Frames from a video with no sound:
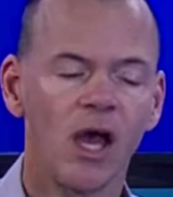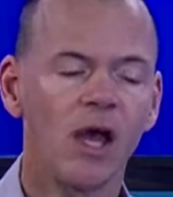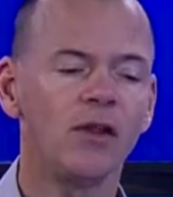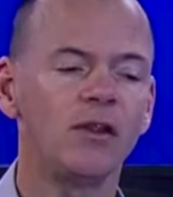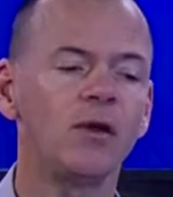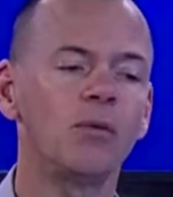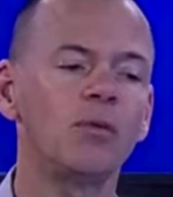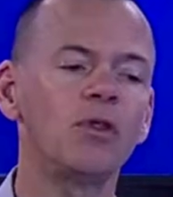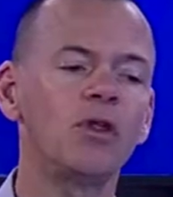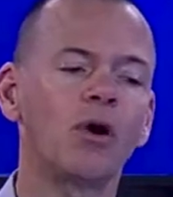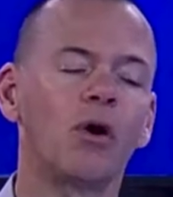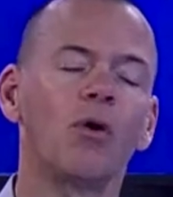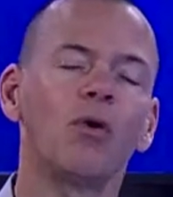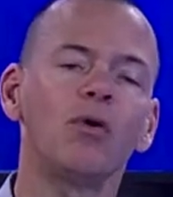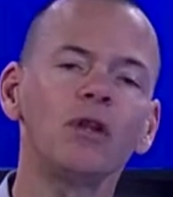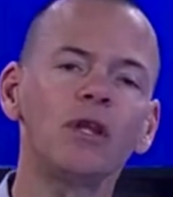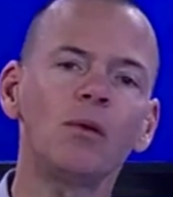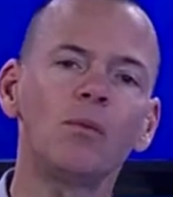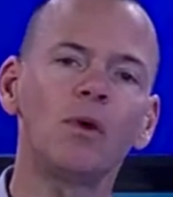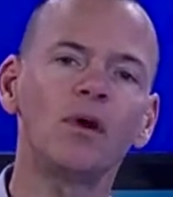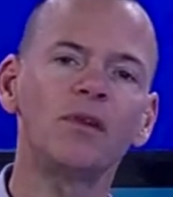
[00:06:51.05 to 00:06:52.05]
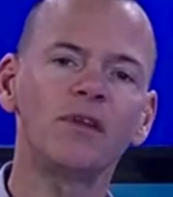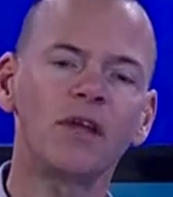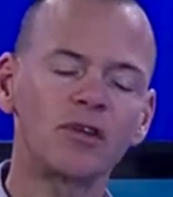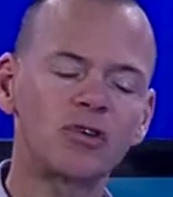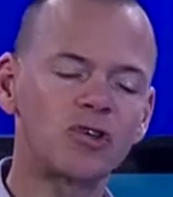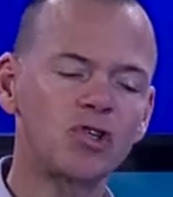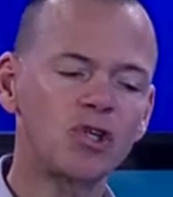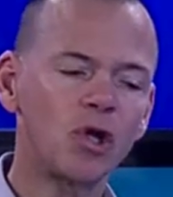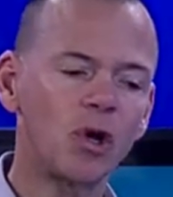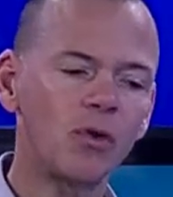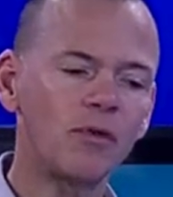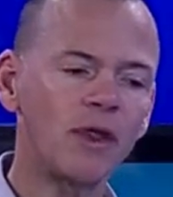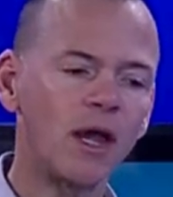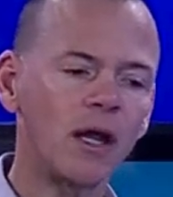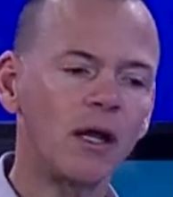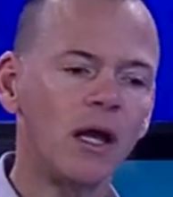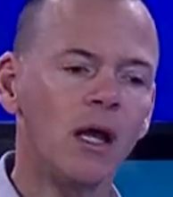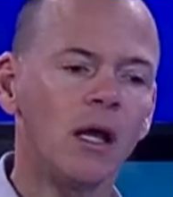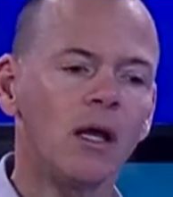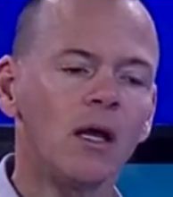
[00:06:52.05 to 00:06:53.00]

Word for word: They were the only one that showed that